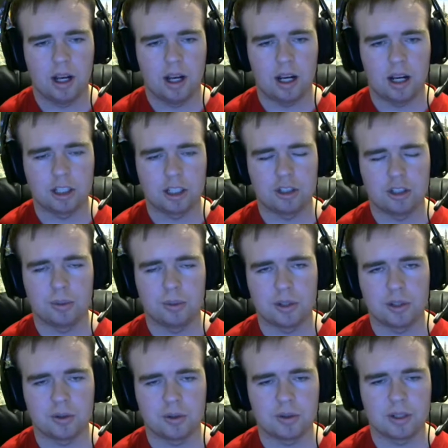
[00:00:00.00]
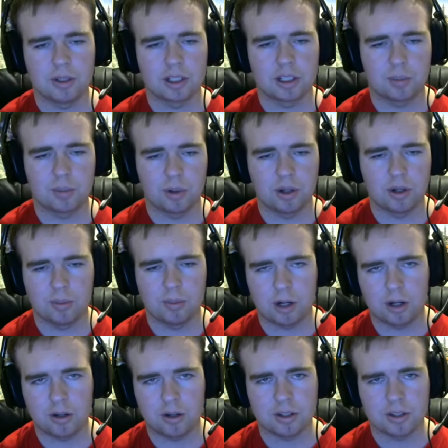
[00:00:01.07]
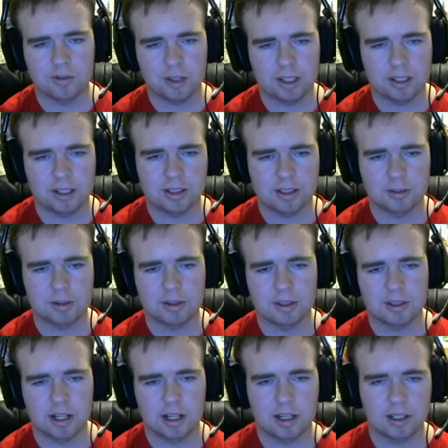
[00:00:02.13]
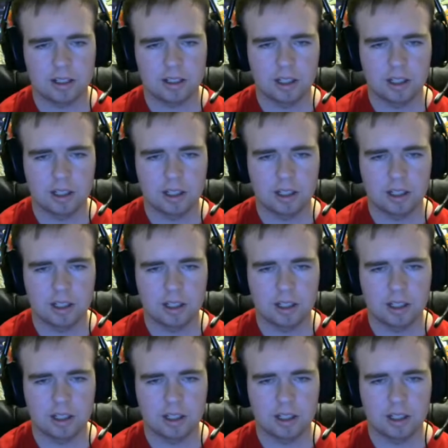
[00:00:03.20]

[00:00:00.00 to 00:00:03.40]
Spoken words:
YouTubers who explored Mars and Venus, and we saw,